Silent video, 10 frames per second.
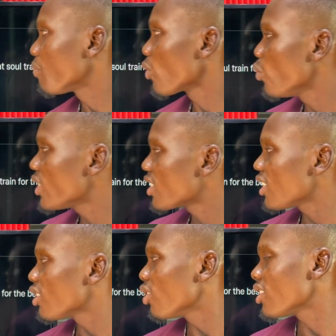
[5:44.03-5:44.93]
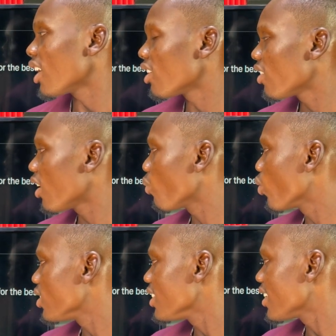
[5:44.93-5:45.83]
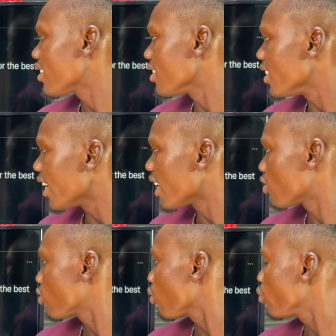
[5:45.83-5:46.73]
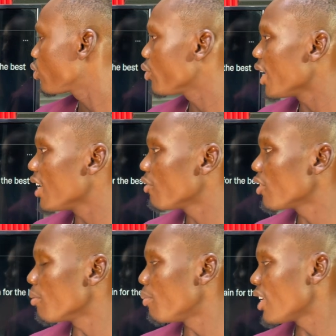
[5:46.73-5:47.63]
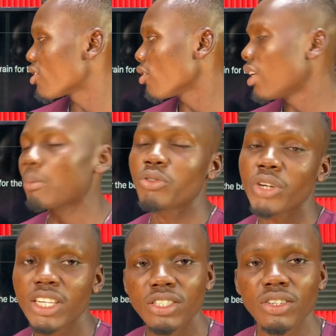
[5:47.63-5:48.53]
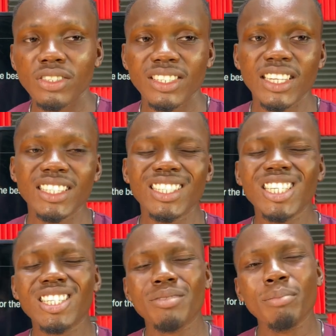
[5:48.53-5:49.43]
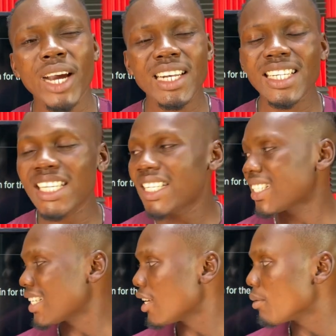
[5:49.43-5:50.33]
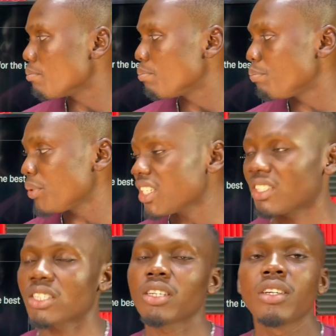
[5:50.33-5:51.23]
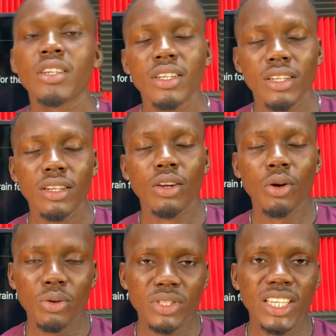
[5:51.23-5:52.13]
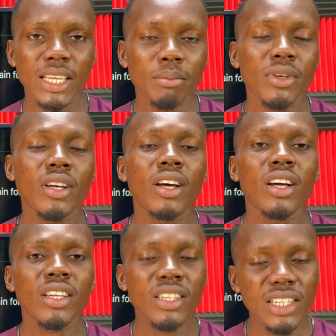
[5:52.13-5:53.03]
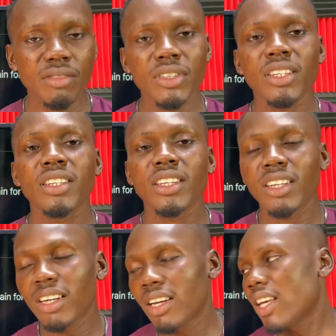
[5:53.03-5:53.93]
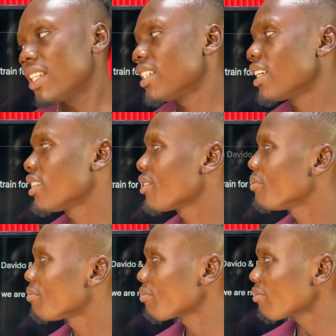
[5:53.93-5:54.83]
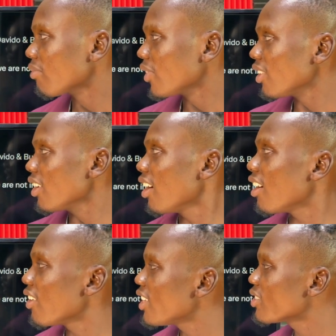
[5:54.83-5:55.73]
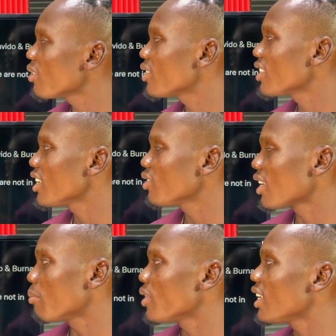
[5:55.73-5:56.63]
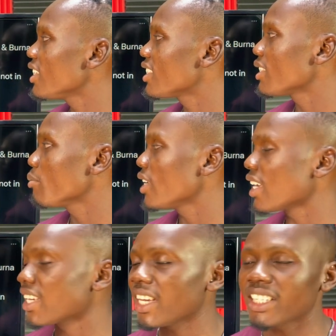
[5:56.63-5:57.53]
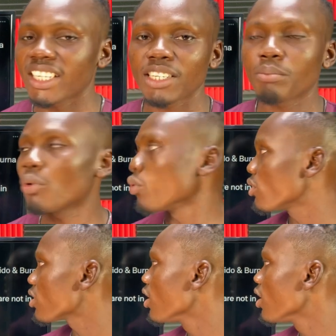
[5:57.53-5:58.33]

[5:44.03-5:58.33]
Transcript: WIZKID got another award yesterday at Soul Train for the best collaboration. Says this man is a beast, calls him a living legend. All right, someone says you can barely see me engage any post